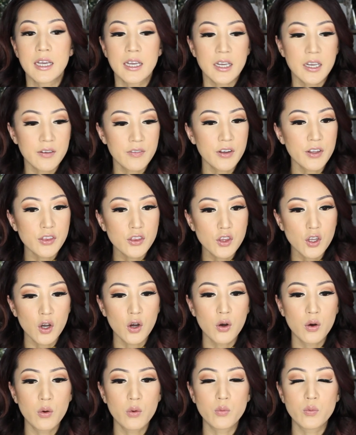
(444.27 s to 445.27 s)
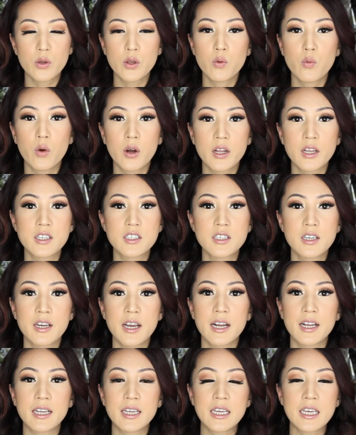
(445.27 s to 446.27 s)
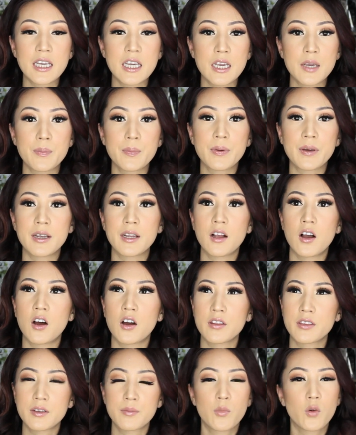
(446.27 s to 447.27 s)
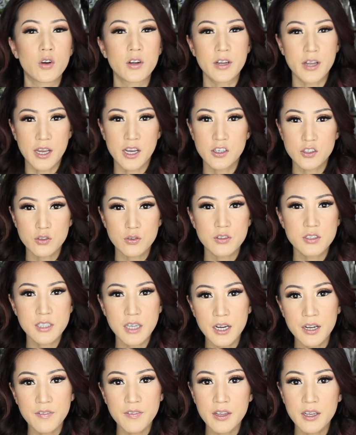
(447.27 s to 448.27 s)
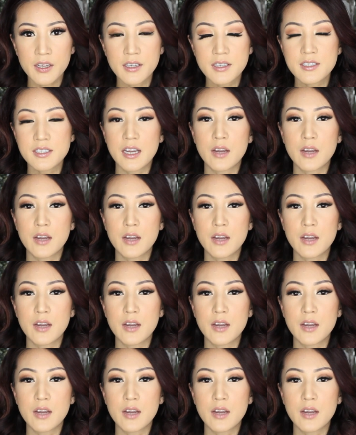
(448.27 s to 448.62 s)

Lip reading: even though we wanted to kind of keep it on the more natural side of things,